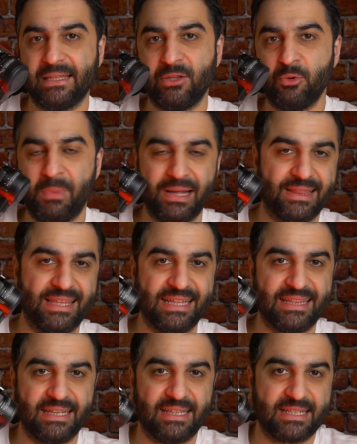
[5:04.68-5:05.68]
You might think
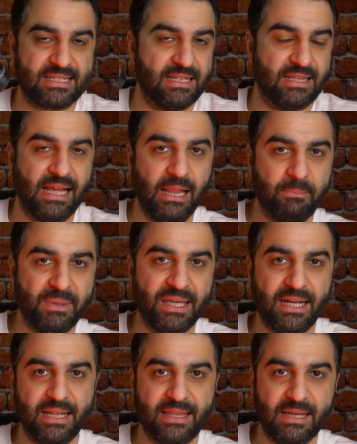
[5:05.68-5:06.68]
that it's not helping
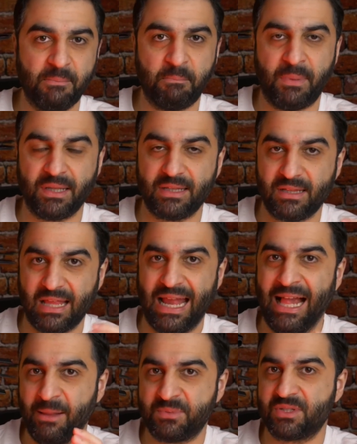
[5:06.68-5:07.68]
anything, but it
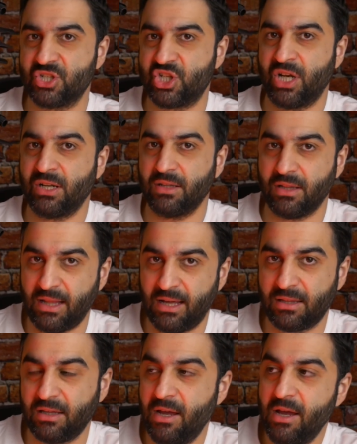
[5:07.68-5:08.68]
helps the channel a
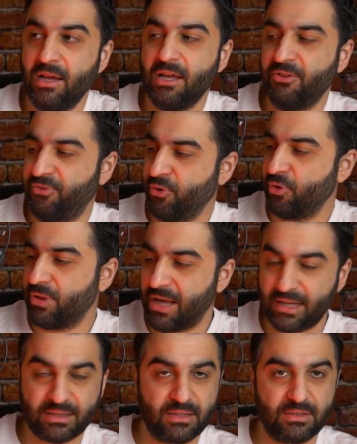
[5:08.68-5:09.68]
lot. If you
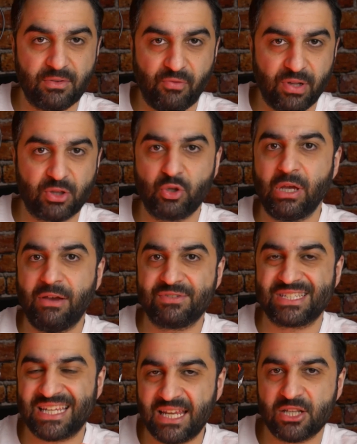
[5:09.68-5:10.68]
liked what you have
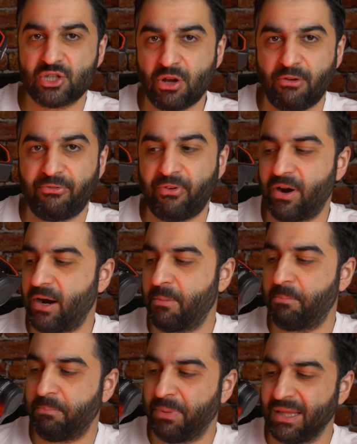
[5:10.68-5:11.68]
seen so far,
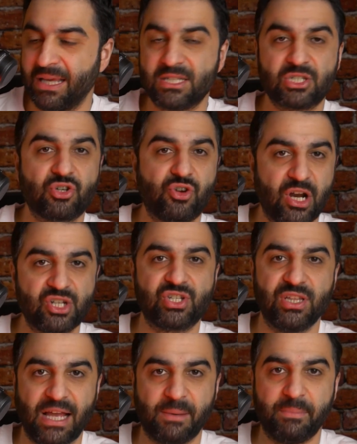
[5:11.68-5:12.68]
please crush the
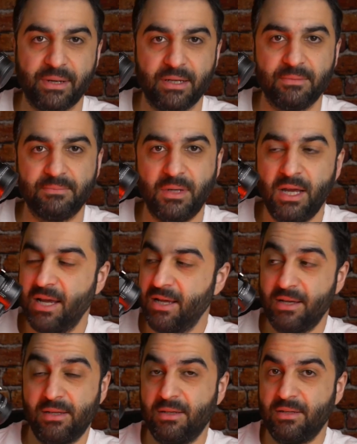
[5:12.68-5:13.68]
like button.
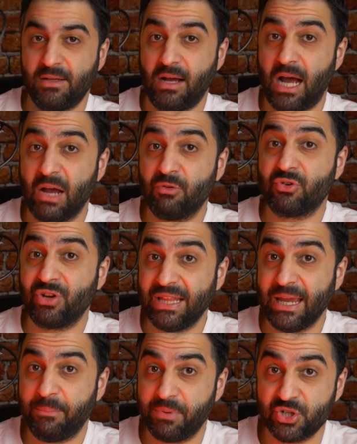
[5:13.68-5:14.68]
I would
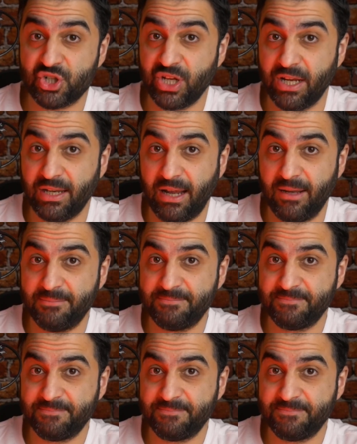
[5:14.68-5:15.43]
really appreciate that.